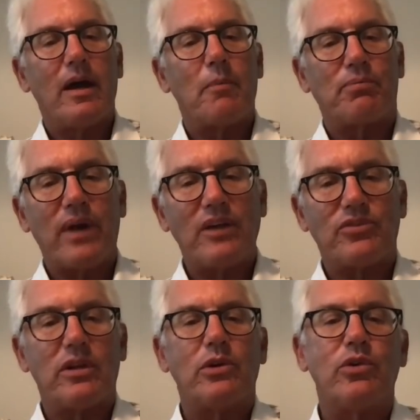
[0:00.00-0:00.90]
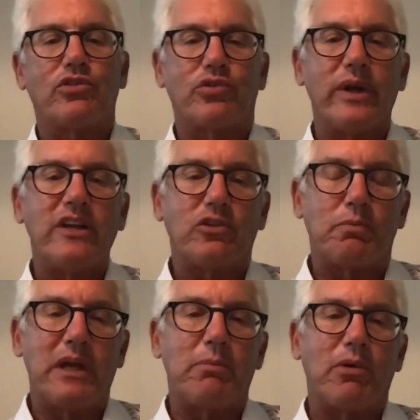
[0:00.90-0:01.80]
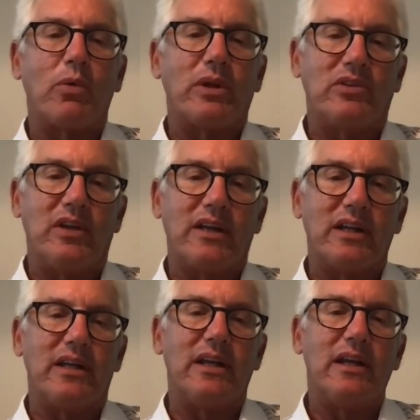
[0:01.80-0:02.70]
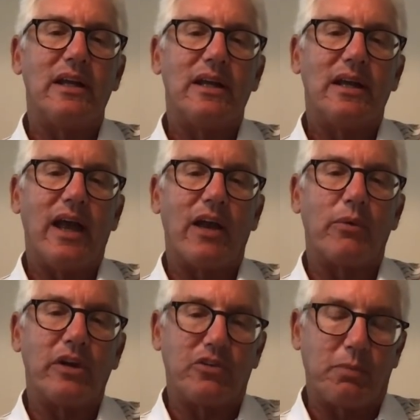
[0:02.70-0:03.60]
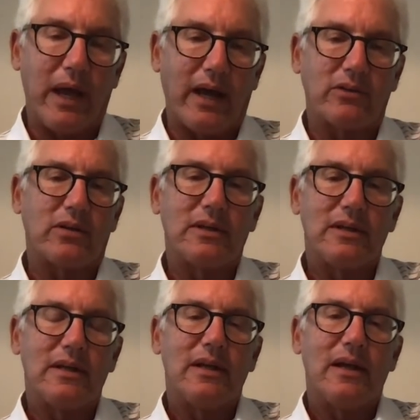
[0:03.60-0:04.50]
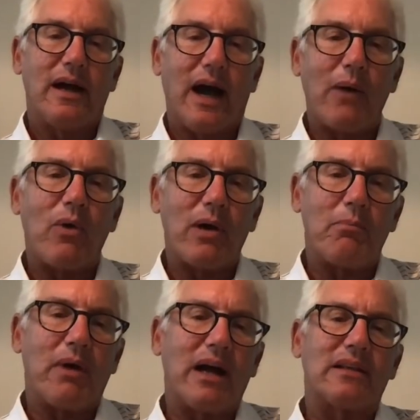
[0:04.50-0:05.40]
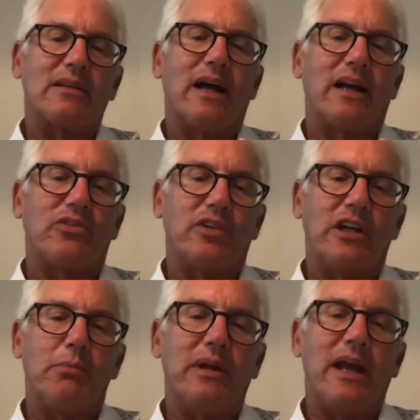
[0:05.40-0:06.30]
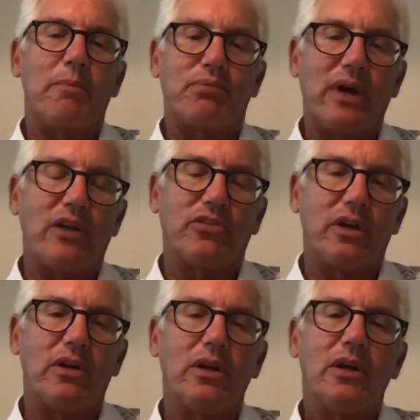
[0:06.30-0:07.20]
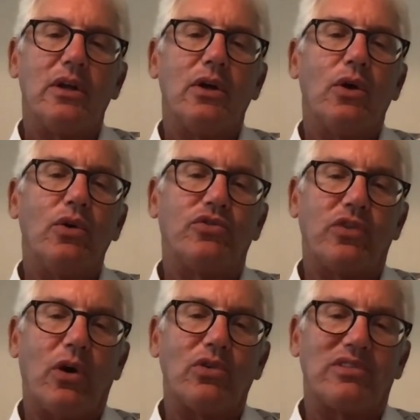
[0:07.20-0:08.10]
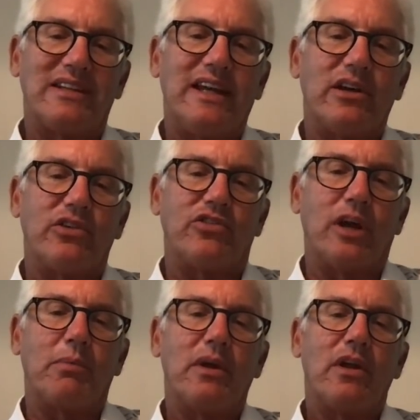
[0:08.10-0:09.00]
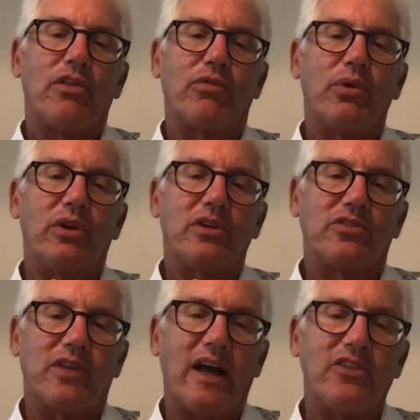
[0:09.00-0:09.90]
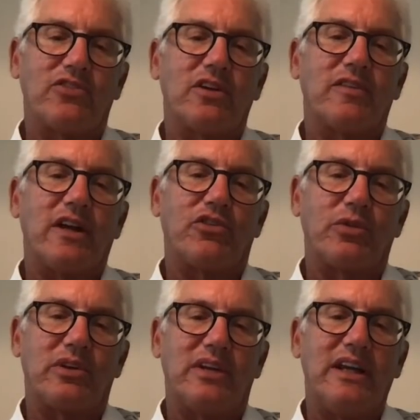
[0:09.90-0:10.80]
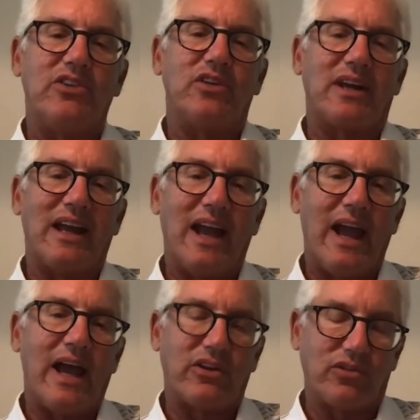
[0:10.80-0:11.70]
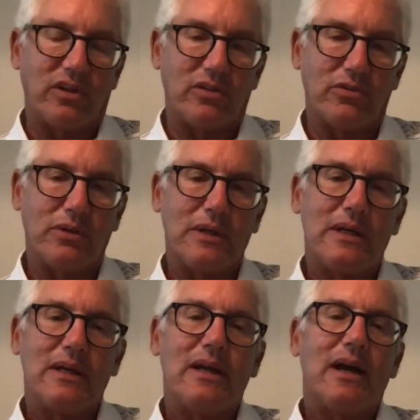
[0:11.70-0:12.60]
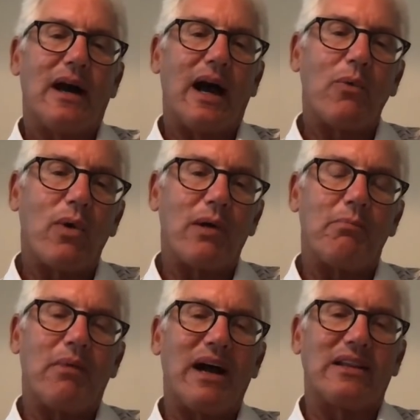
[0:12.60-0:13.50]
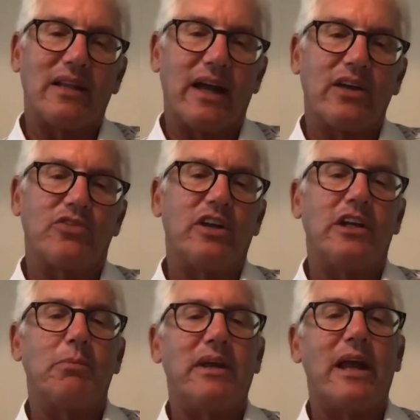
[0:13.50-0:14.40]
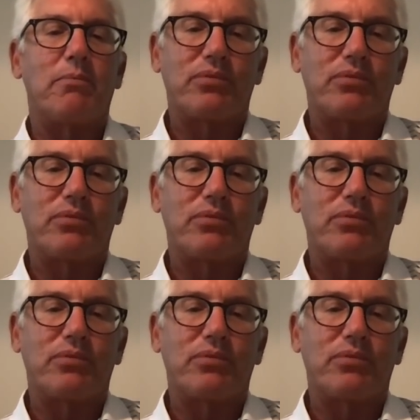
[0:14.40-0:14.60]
a president who treats people with dignity and respect. I want my legacy to be a president who shows leadership through decisive and strategic actions. I want my legacy to be a